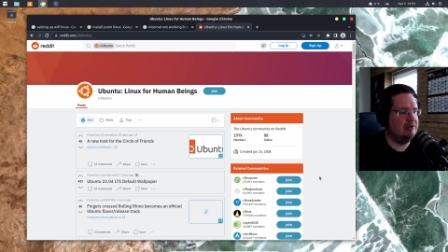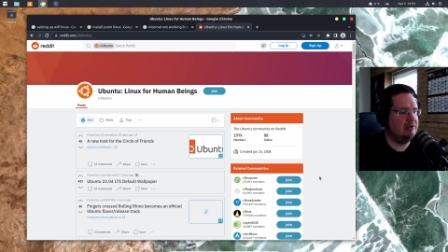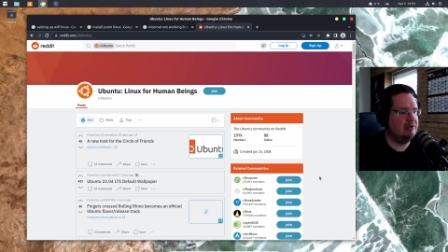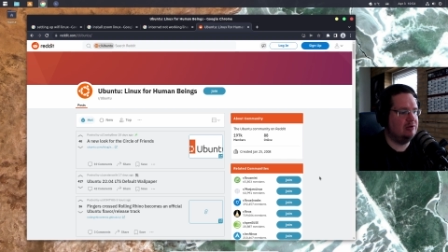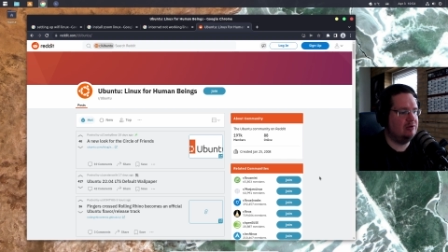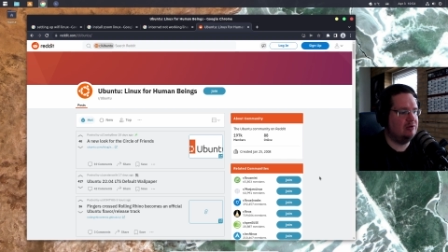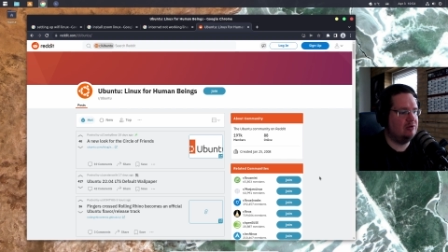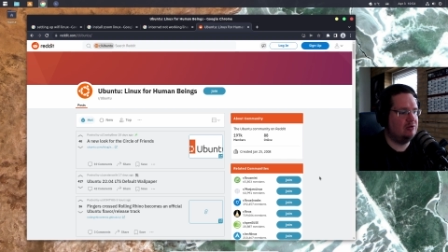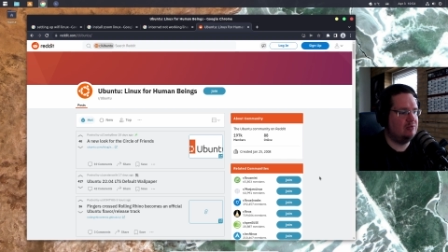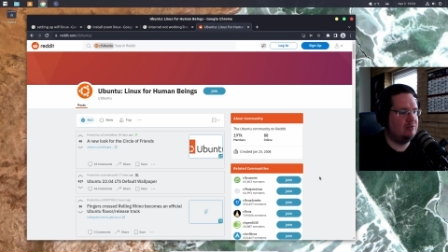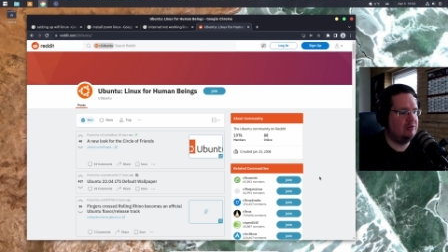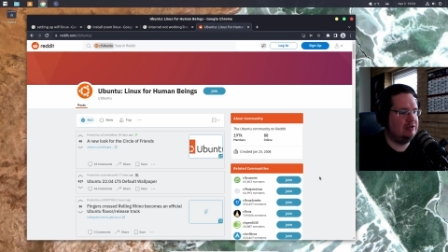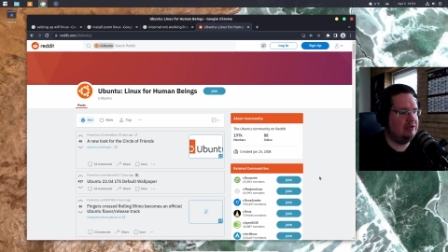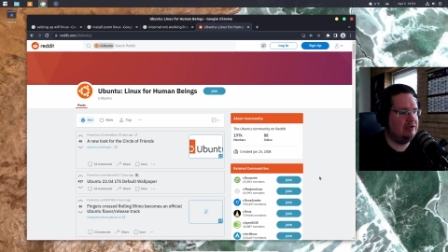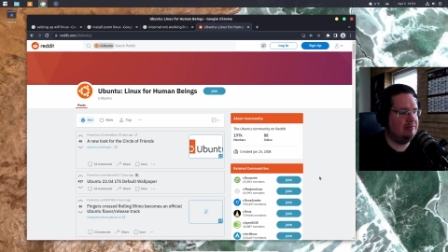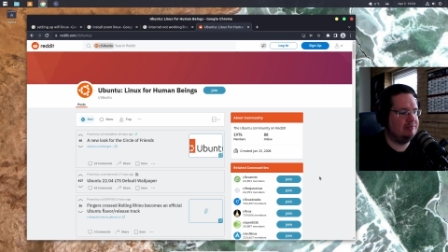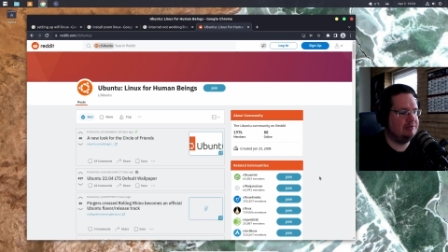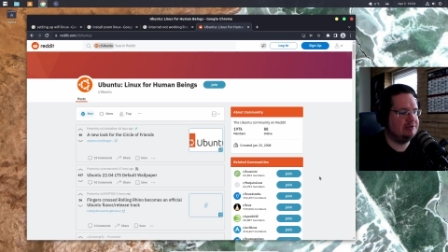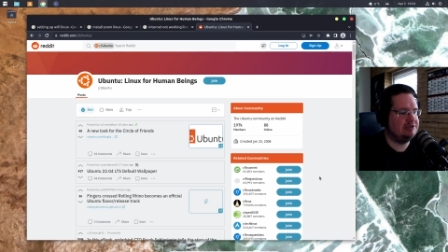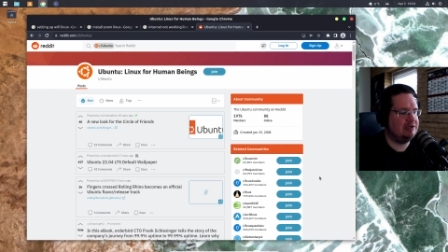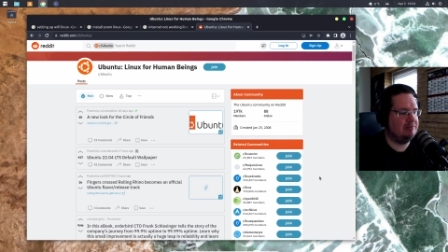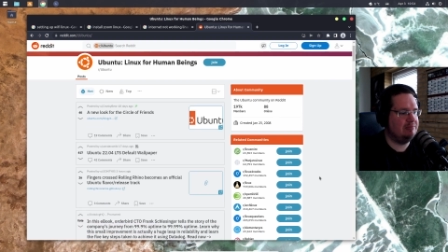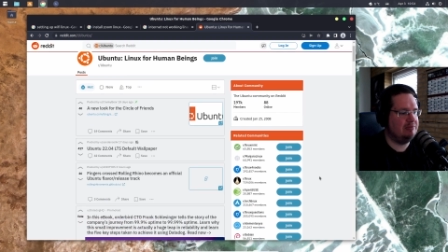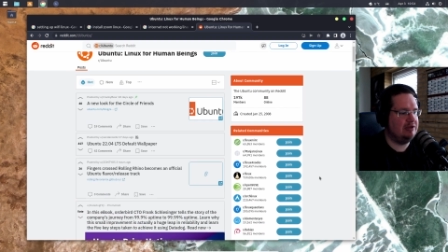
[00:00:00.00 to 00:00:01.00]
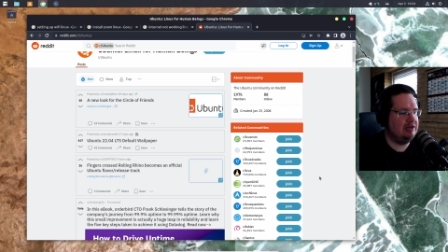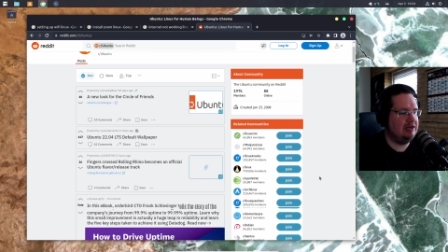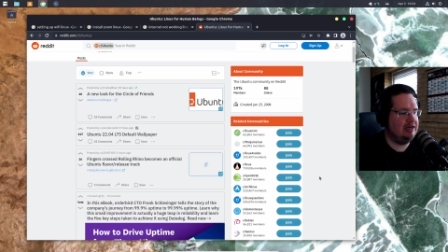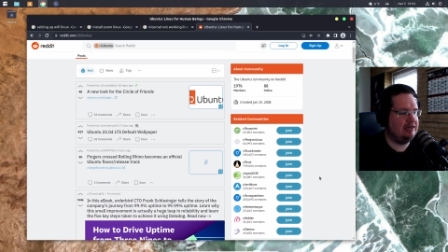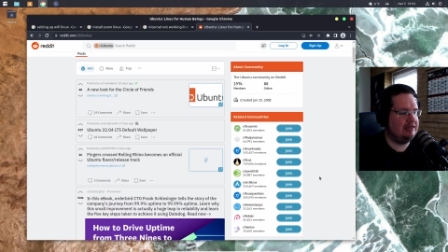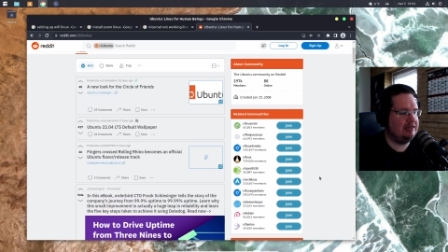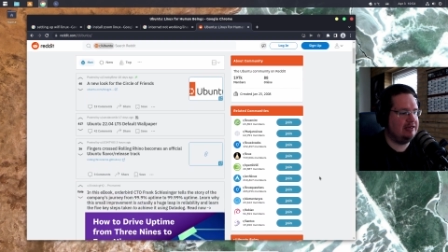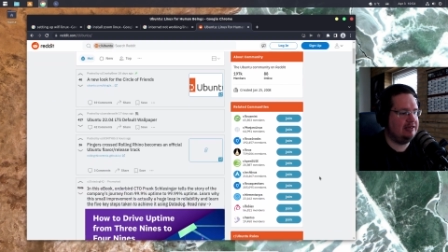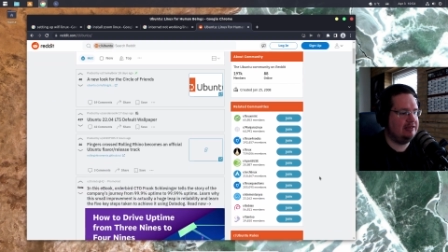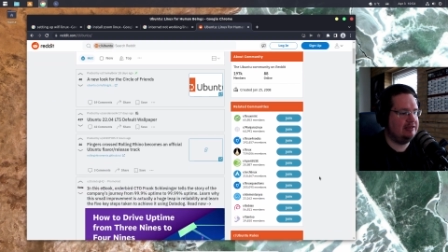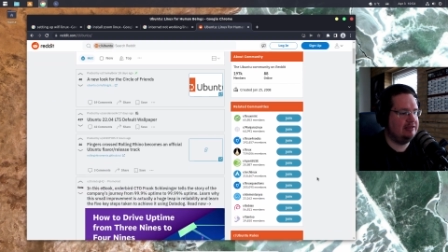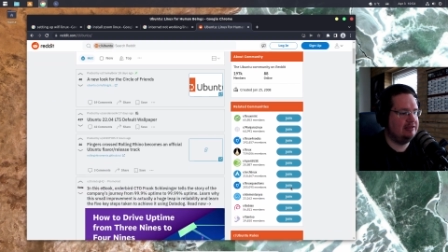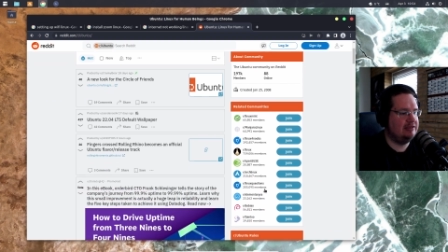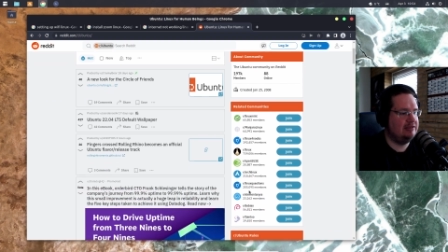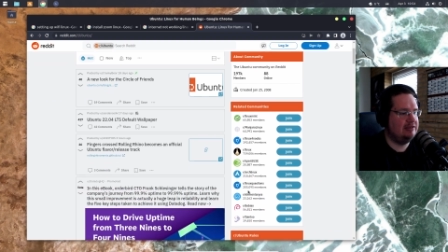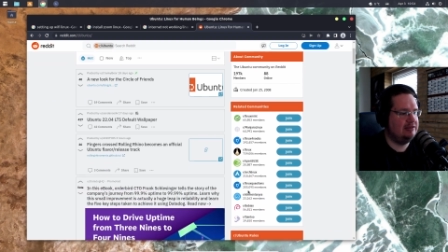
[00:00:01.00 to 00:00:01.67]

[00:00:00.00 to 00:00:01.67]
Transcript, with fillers: over them or something like that.